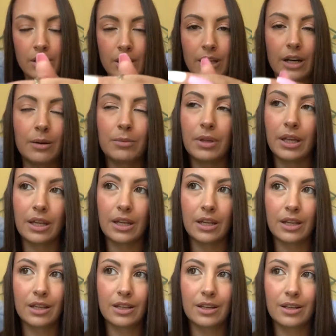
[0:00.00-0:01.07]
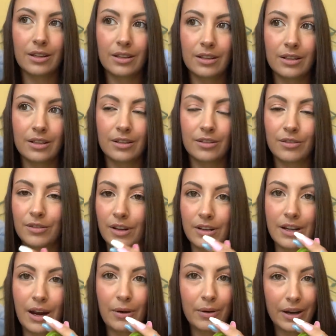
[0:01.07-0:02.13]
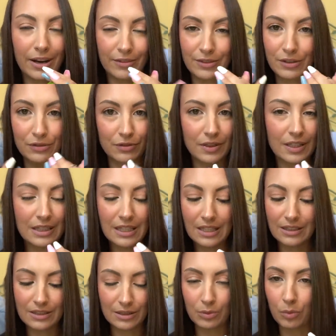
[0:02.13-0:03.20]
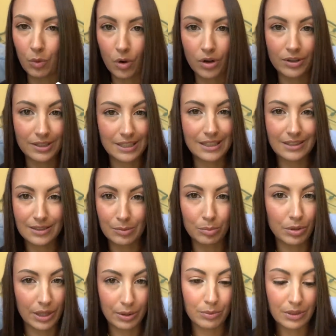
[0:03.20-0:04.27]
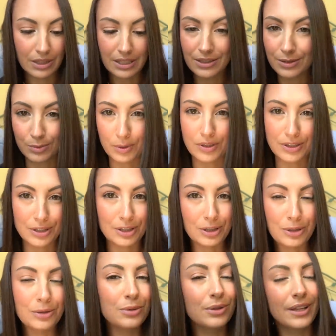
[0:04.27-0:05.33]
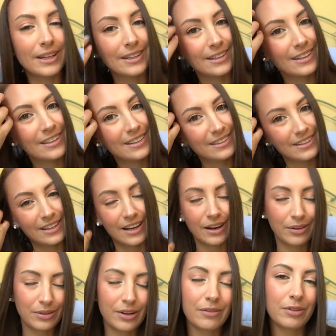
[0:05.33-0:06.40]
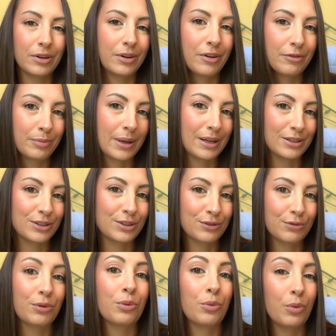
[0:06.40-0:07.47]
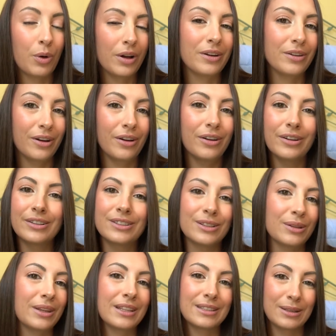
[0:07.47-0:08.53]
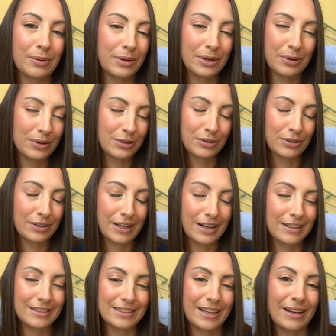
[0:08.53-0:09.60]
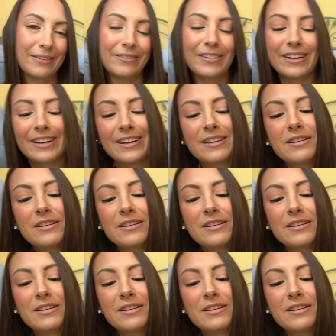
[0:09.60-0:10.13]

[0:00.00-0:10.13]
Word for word: And I'm like, now I have to feed this and walk this and play with this one too. Like, I only have enough patience for one dog, so that's how I know I shouldn't get a second one.